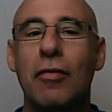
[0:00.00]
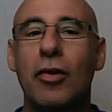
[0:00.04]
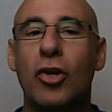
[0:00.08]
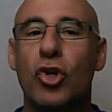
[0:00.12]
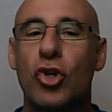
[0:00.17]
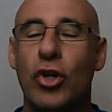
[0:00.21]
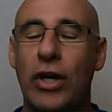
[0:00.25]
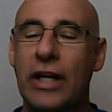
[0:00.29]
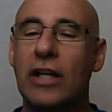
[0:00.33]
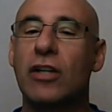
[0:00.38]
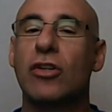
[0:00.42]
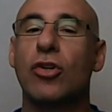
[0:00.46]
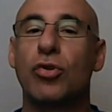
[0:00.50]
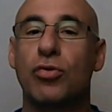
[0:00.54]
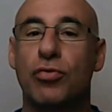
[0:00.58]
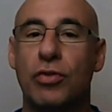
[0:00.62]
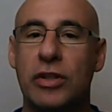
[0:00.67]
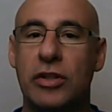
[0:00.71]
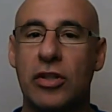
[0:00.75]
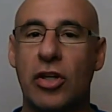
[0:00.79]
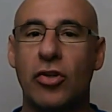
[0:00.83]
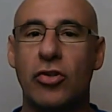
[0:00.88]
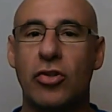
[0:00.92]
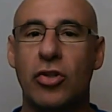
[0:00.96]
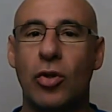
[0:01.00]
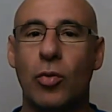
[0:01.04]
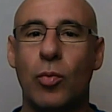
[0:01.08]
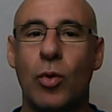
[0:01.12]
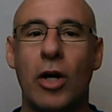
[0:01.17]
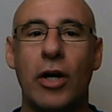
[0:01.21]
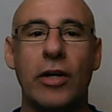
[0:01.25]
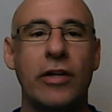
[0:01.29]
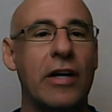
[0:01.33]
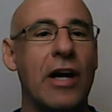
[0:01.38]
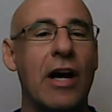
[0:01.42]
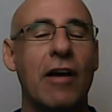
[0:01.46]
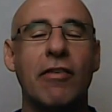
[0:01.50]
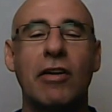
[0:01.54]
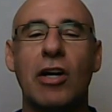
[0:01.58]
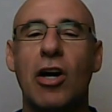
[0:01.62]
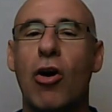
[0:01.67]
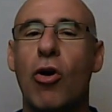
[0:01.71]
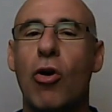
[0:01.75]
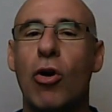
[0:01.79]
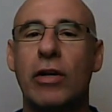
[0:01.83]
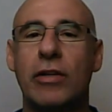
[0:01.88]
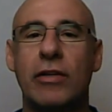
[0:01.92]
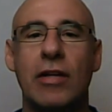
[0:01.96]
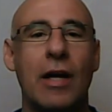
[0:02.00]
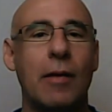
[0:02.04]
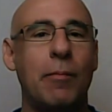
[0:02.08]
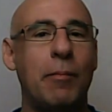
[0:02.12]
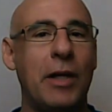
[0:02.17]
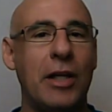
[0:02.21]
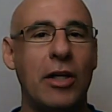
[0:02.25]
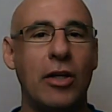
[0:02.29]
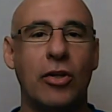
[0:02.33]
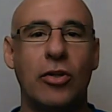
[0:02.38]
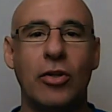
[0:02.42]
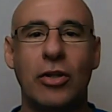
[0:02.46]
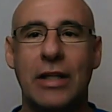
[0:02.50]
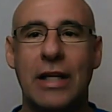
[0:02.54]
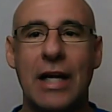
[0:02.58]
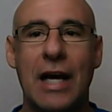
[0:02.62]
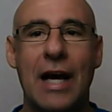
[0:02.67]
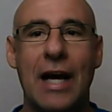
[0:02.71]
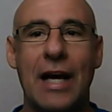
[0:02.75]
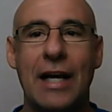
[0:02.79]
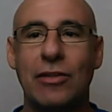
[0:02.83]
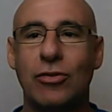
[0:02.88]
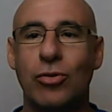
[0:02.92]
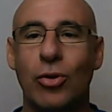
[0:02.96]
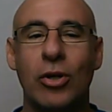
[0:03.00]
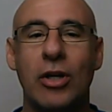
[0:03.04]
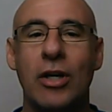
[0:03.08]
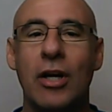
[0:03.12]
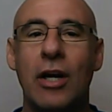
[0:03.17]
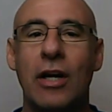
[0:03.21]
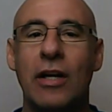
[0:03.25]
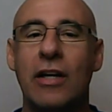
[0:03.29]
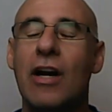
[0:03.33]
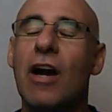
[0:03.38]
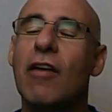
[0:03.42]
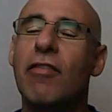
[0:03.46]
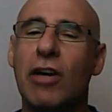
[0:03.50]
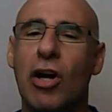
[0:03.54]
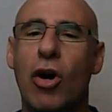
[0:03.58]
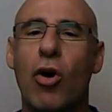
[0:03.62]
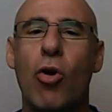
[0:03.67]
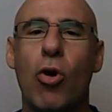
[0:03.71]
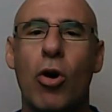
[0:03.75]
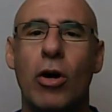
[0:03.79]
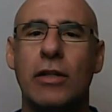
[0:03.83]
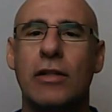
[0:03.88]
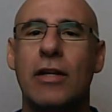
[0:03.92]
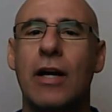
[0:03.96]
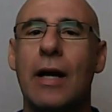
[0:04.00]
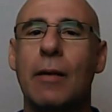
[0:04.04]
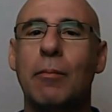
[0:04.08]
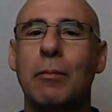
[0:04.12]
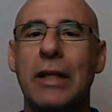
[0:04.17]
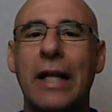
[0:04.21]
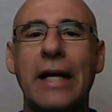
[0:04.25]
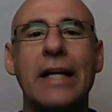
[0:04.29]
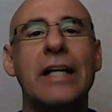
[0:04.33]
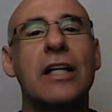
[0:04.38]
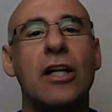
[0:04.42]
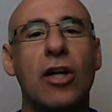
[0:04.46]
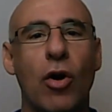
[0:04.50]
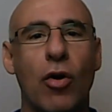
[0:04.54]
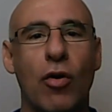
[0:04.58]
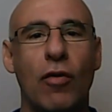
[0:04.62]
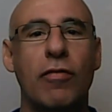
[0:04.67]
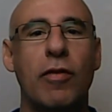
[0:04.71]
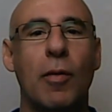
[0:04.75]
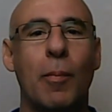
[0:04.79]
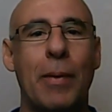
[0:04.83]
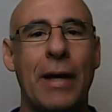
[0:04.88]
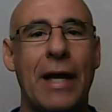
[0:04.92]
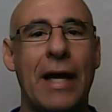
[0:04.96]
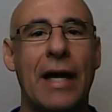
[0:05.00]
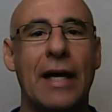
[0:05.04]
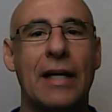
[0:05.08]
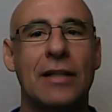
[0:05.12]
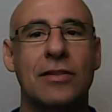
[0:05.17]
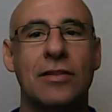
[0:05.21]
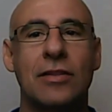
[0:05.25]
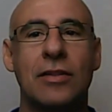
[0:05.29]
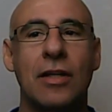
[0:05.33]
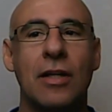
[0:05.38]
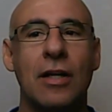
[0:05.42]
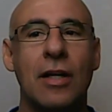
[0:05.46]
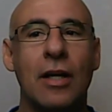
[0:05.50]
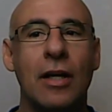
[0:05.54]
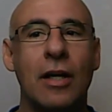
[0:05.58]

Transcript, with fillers: creating those results you want, you're having a hard time meeting good guys, or you're having a hard time letting go of the past,